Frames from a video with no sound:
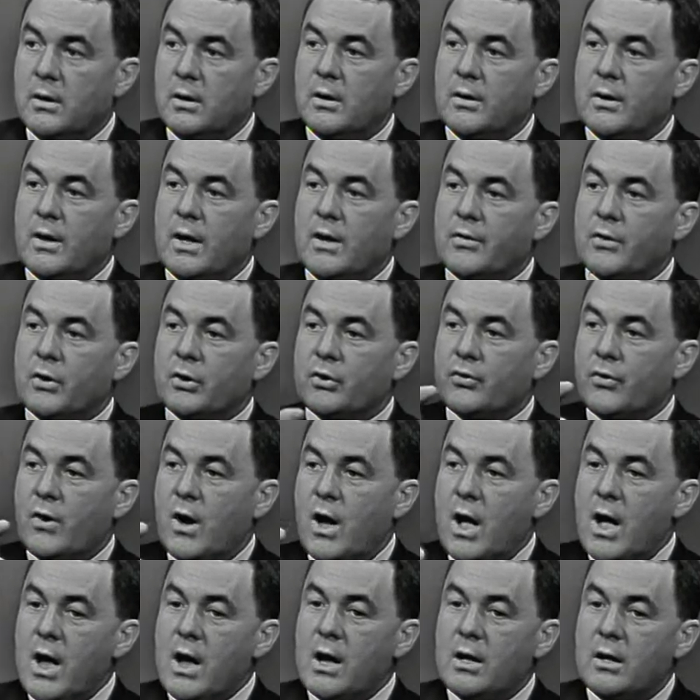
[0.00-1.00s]
that the
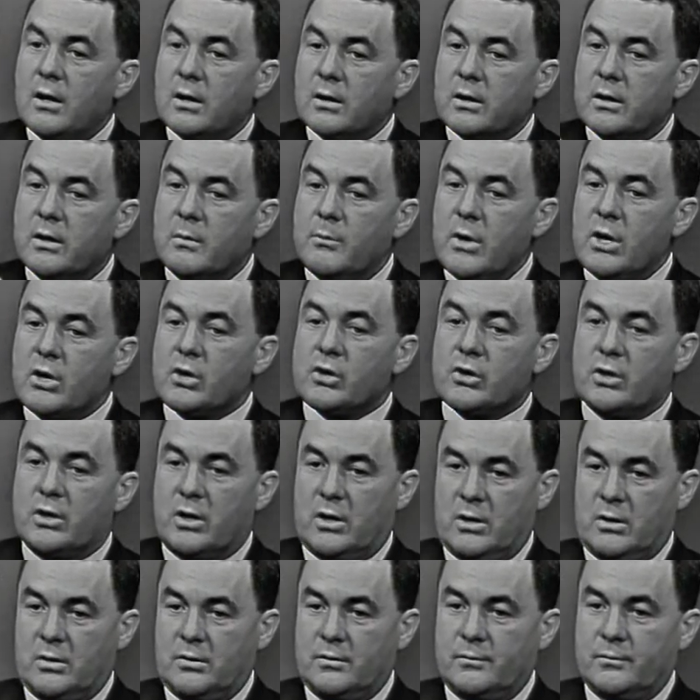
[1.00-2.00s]
trial commissioner,
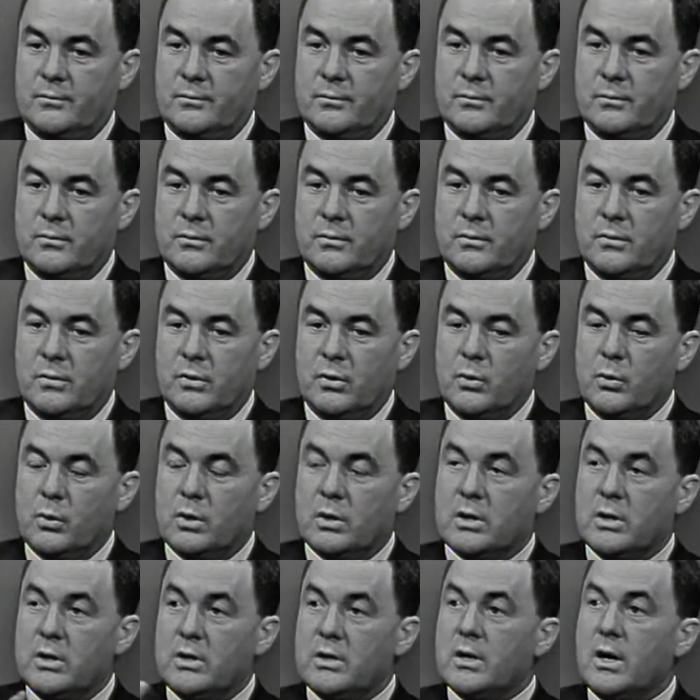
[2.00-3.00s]
who will
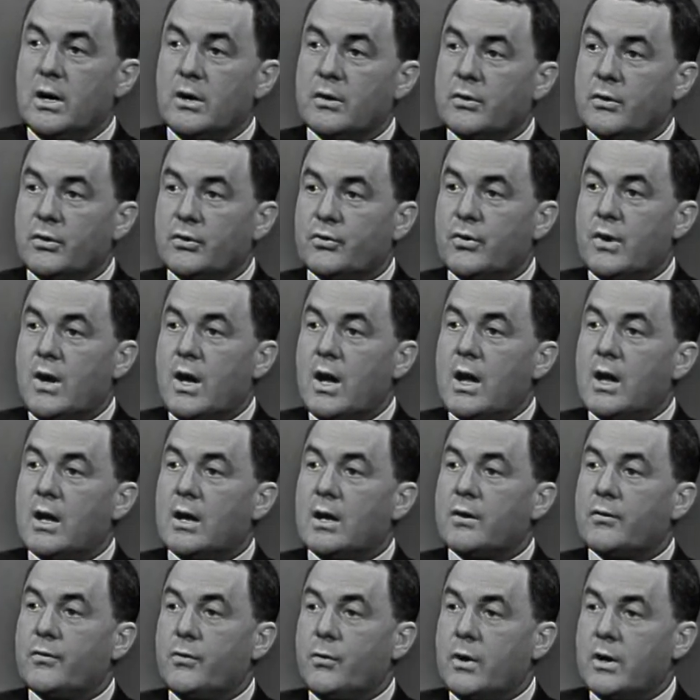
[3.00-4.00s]
conduct the trial
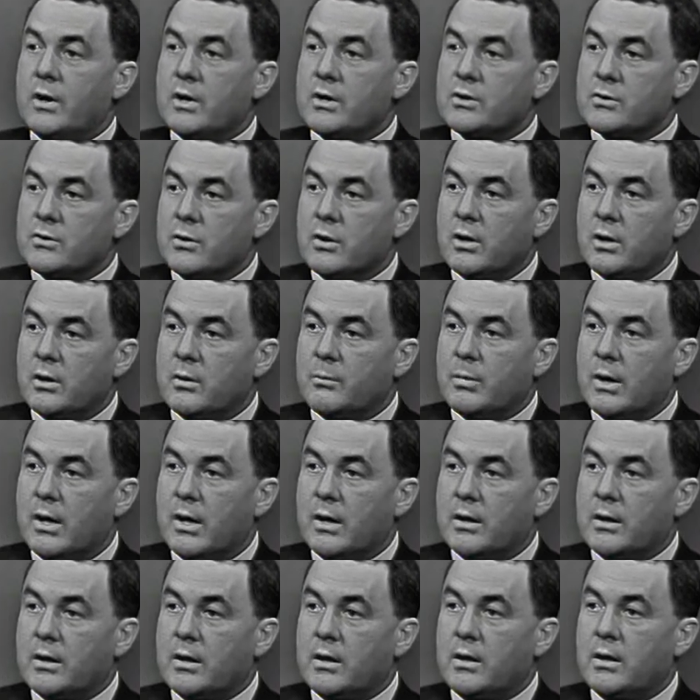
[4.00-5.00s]
if one is ordered by
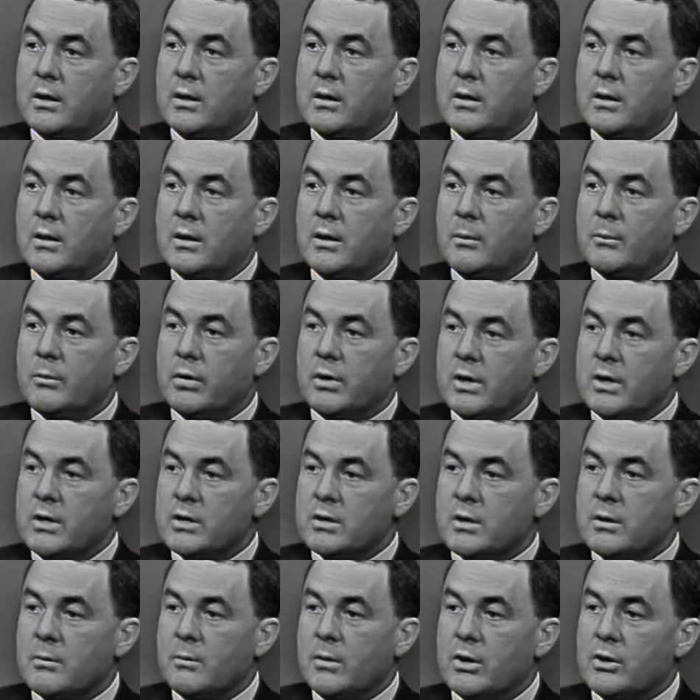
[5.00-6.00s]
the police
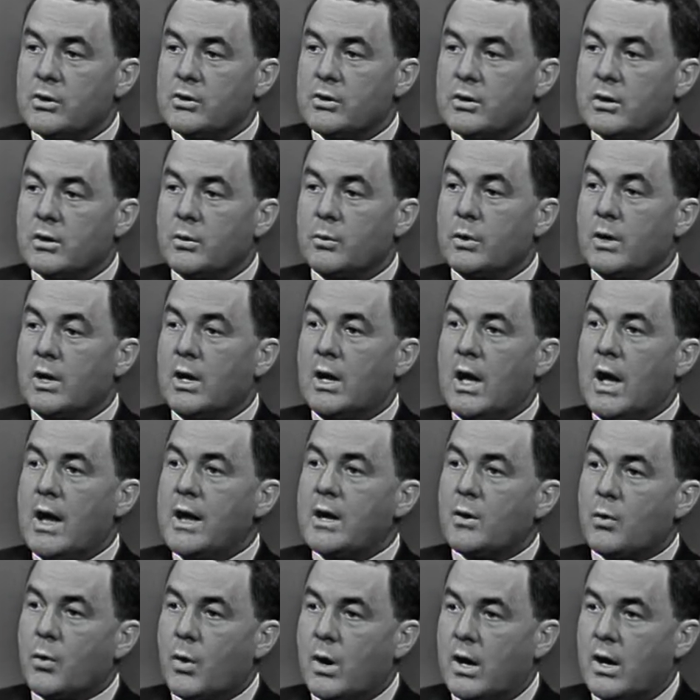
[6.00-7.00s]
commissioner, will
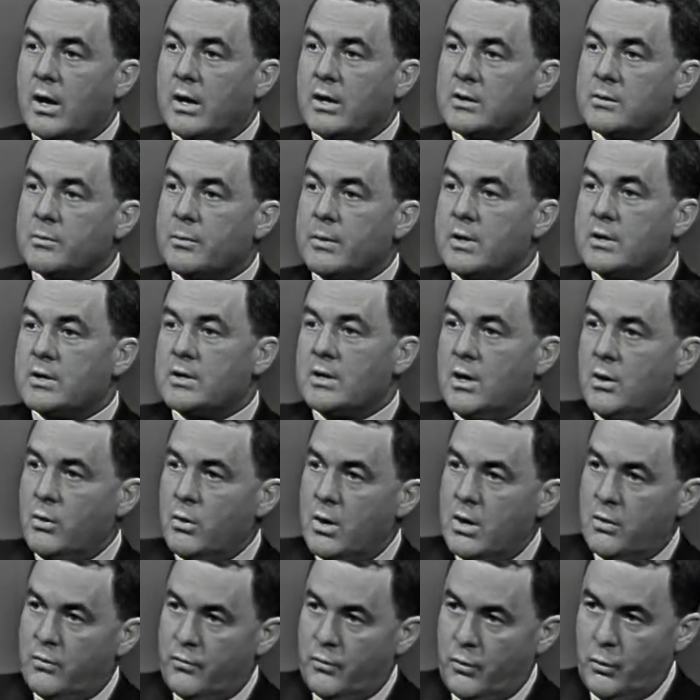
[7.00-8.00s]
likewise be so
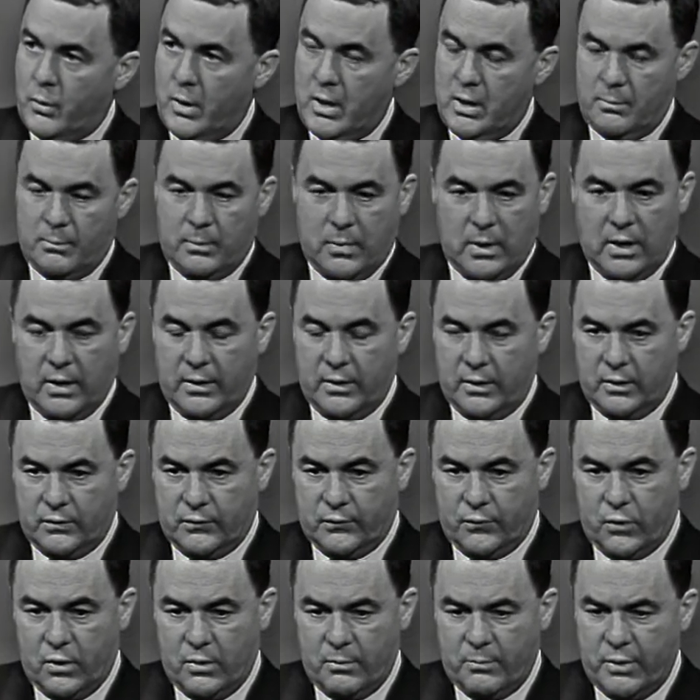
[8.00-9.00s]
overwhelmed by these
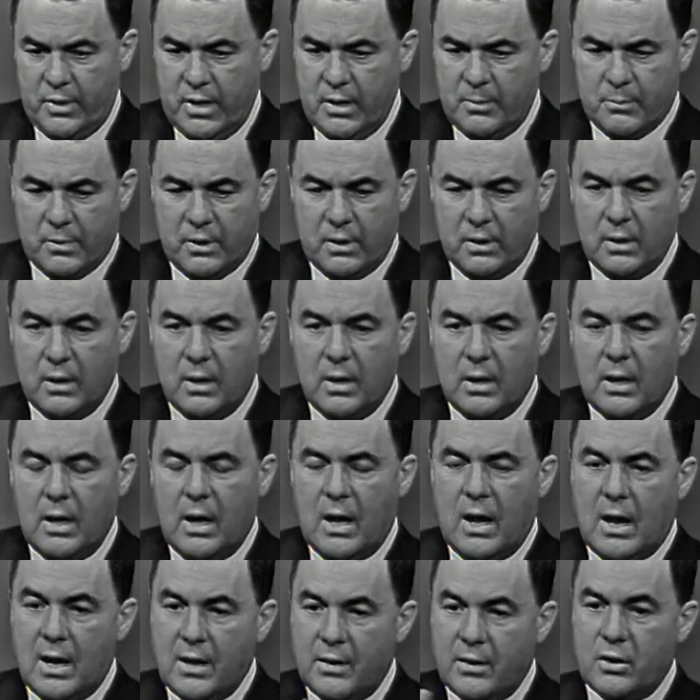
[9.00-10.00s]
four people,
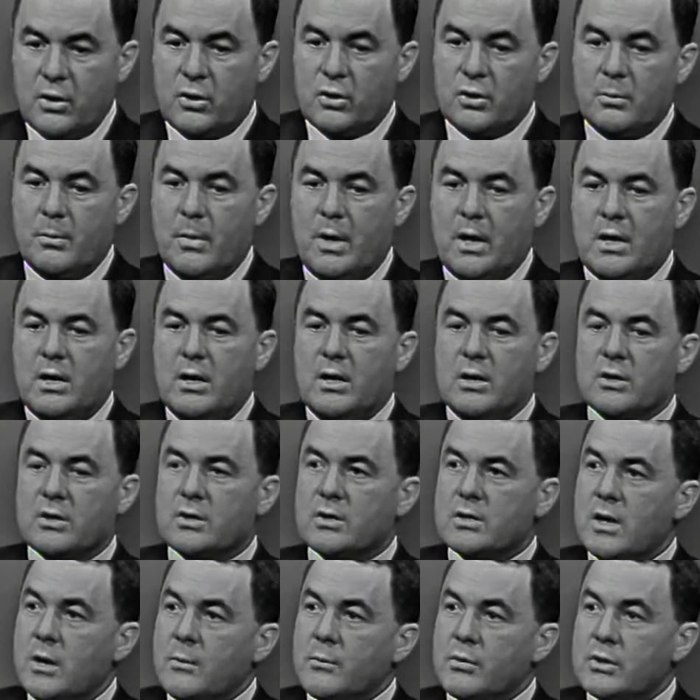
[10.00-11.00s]
I think you're making
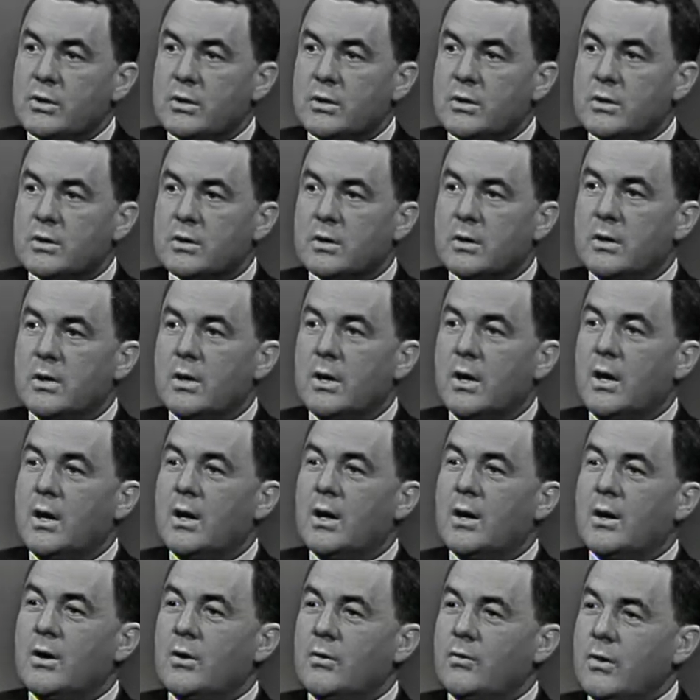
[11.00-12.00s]
assumptions that
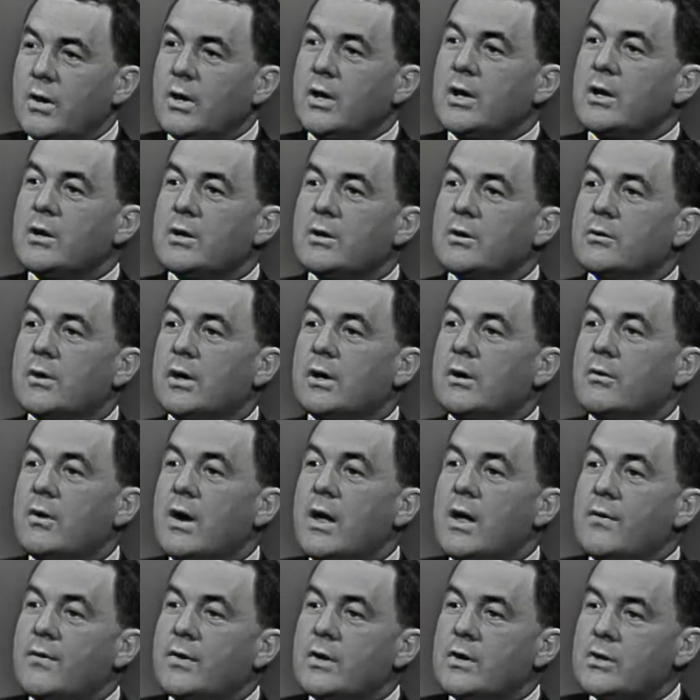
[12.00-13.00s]
really do a
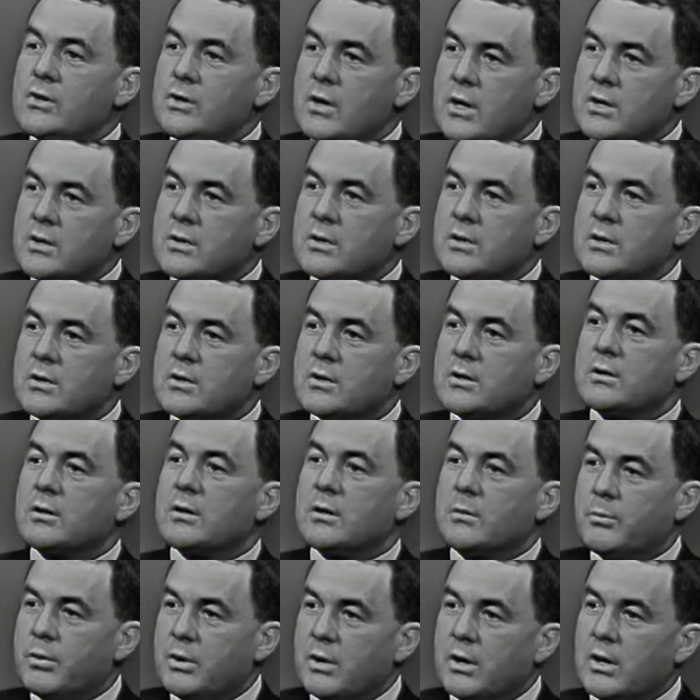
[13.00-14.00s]
grave injustice to
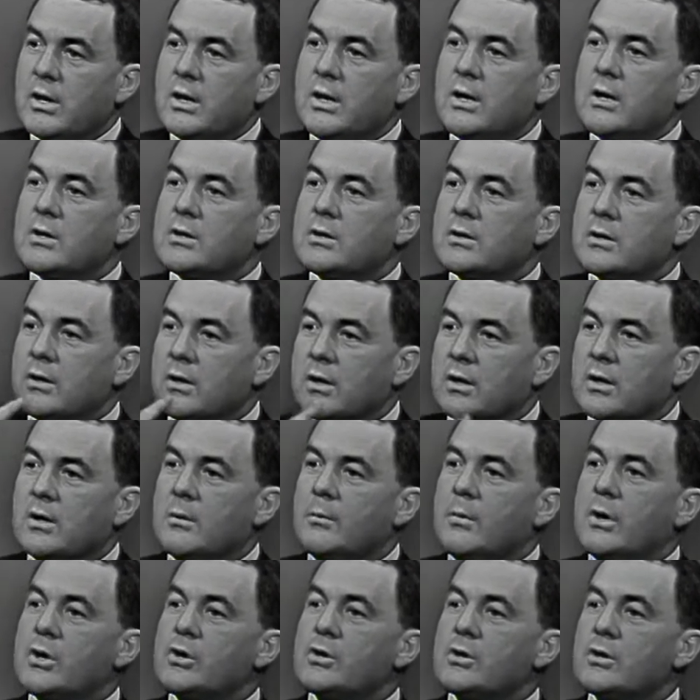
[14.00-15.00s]
the police, to the
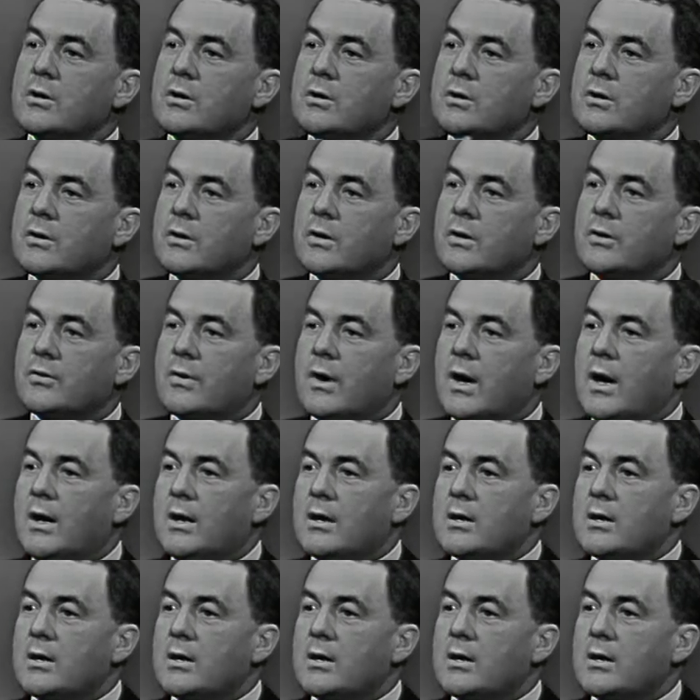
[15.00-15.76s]
commissioner, and to the trial